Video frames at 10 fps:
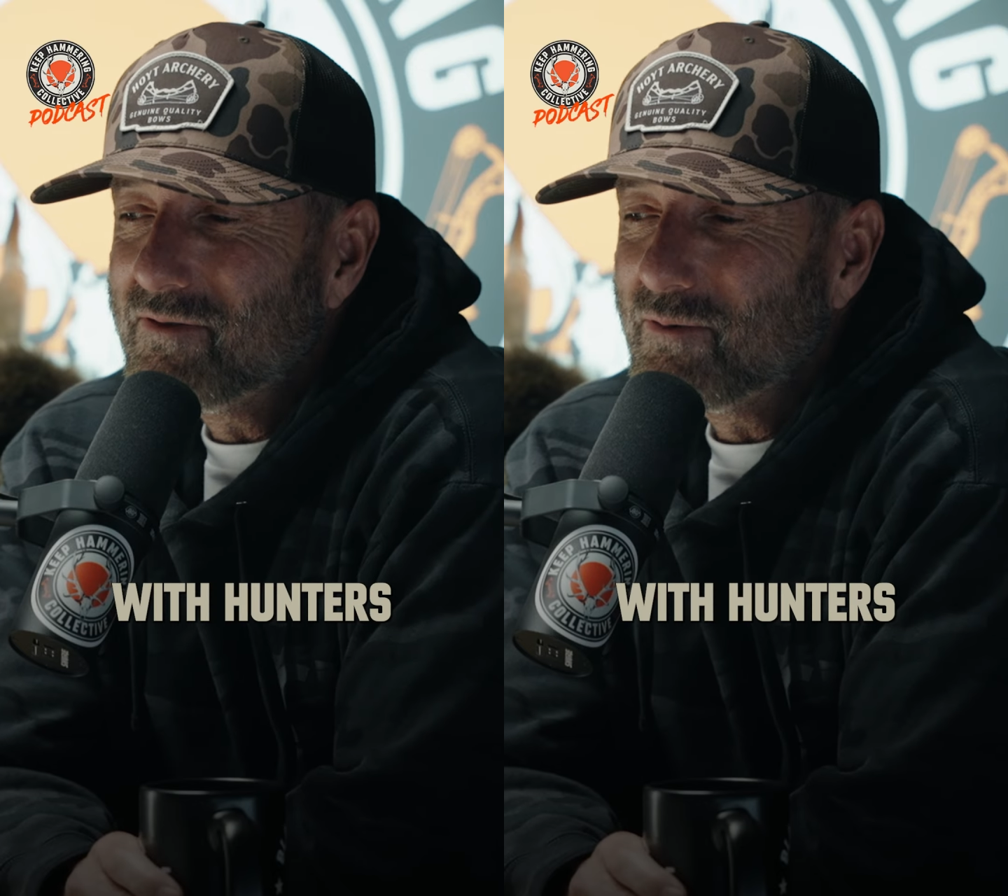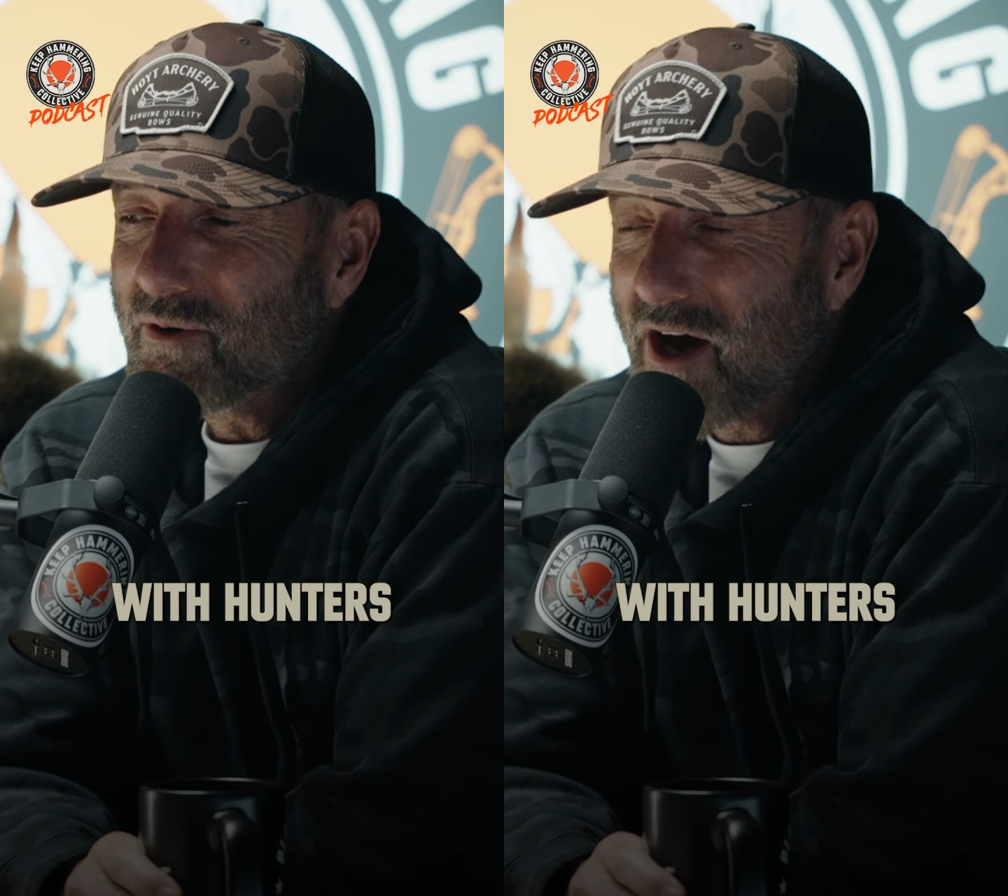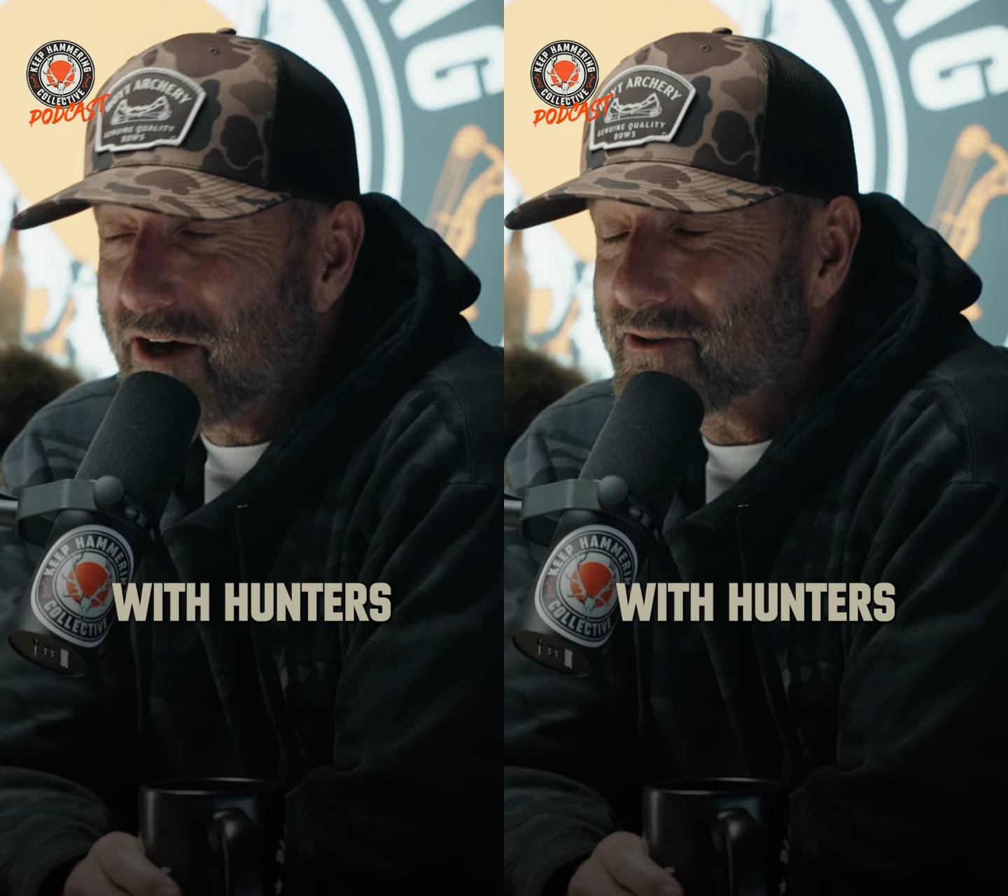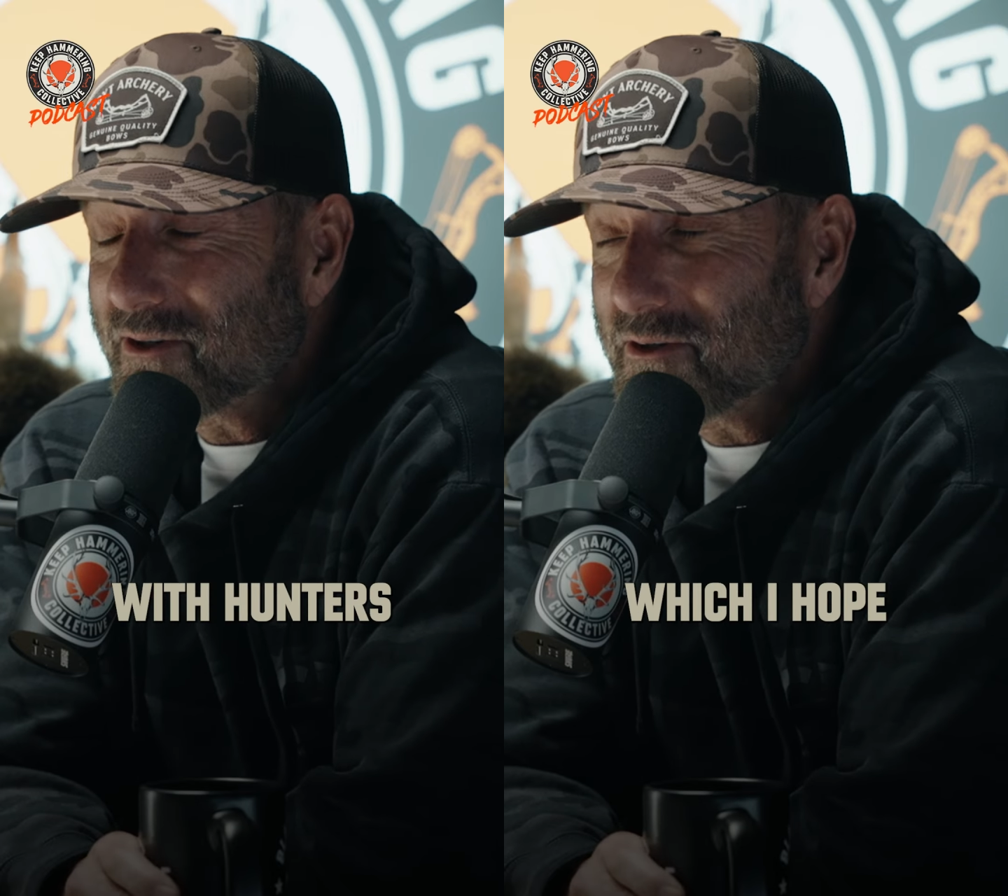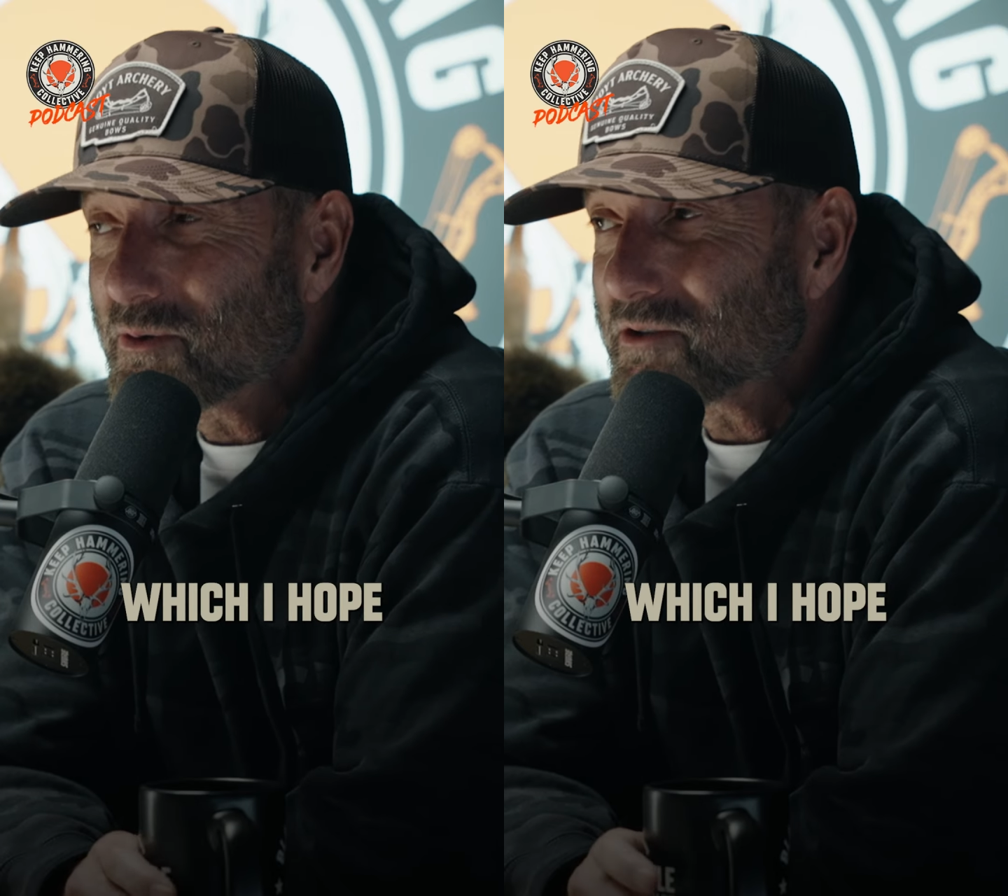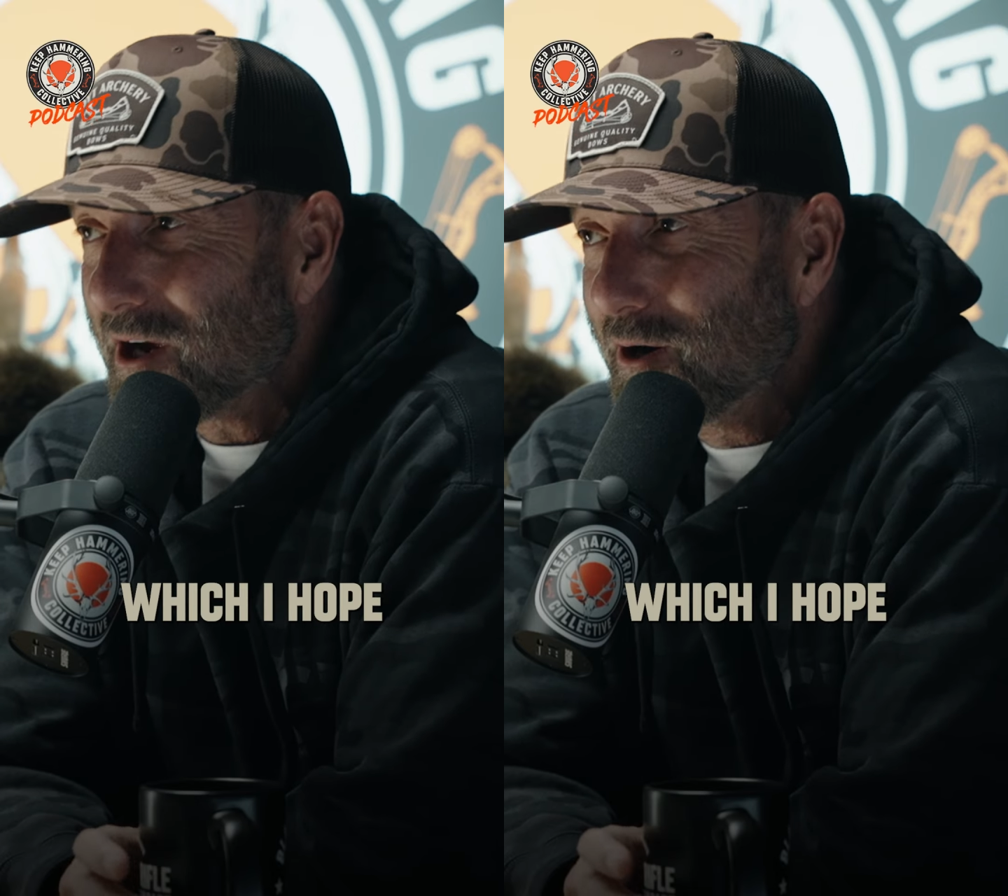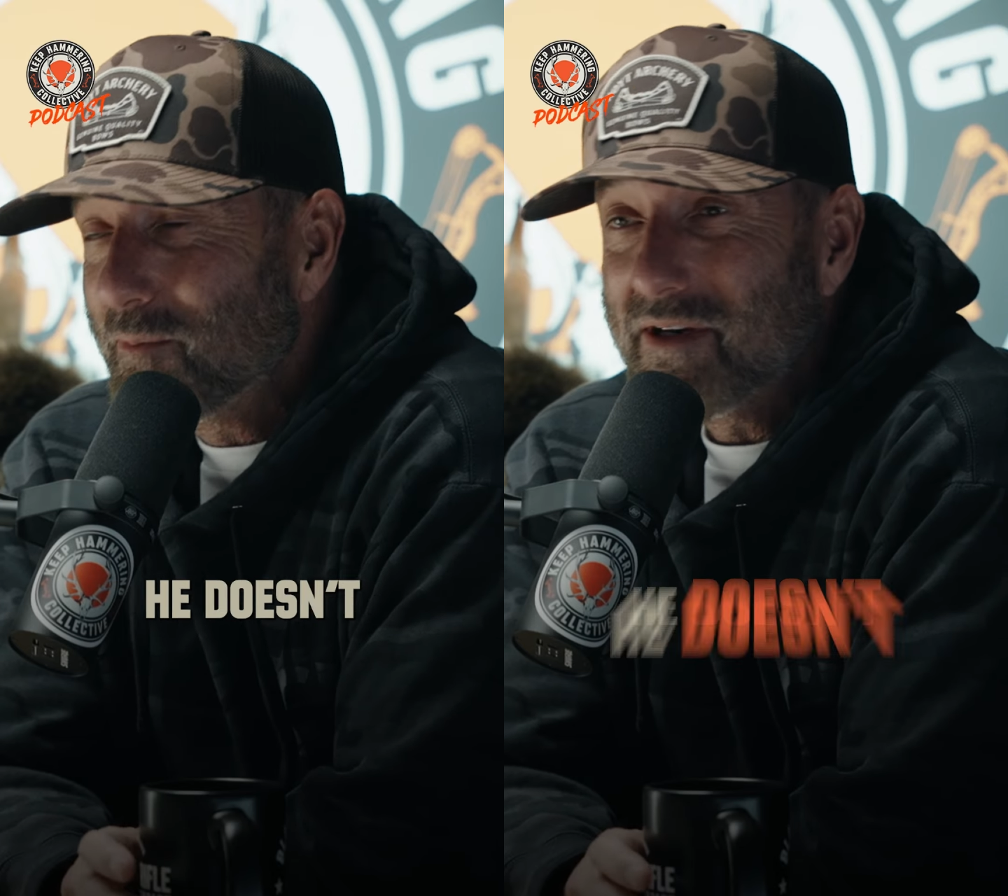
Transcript: with hunters, which I hope he